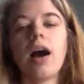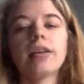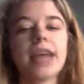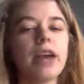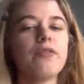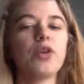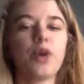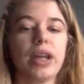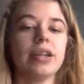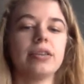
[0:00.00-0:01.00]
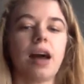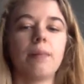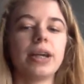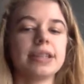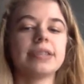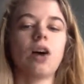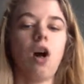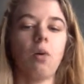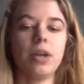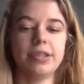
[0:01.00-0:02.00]
take for granted a lot because it's
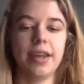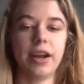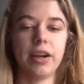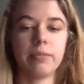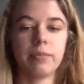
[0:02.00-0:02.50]
always there.